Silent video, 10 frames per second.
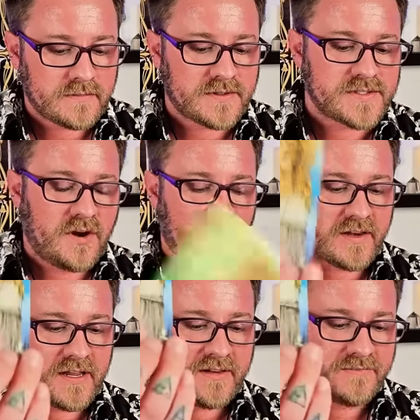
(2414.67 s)
And there's the
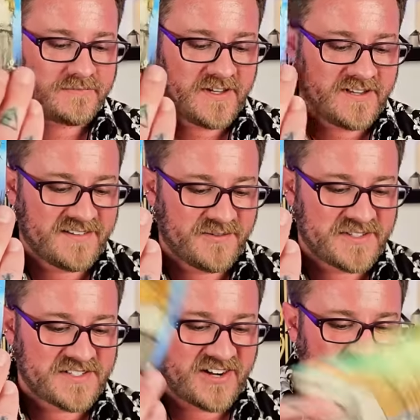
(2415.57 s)
heart again
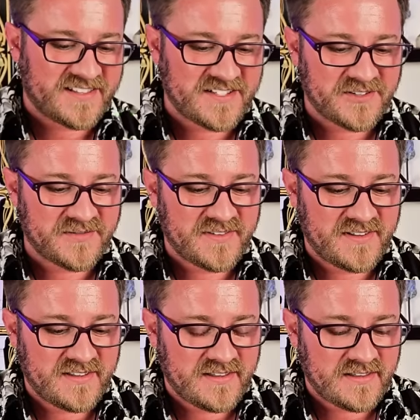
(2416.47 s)
with strength too.
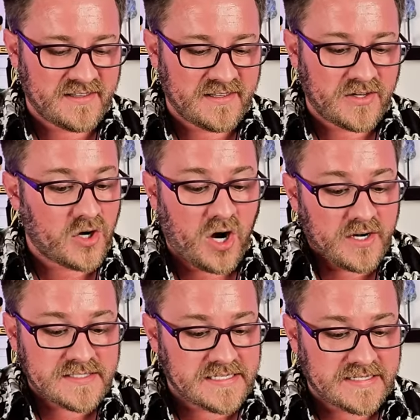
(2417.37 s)
Your
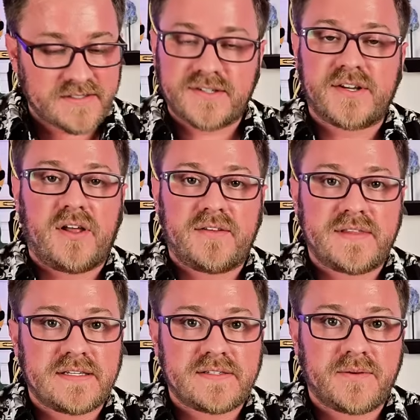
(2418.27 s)
heart is the answer to all of
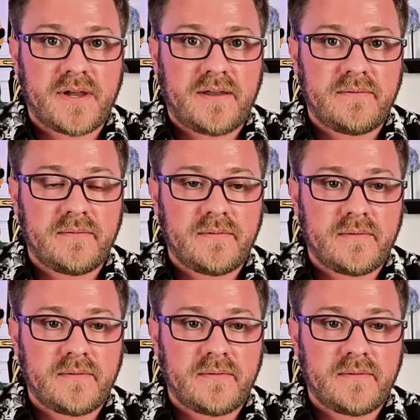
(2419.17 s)
this, okay?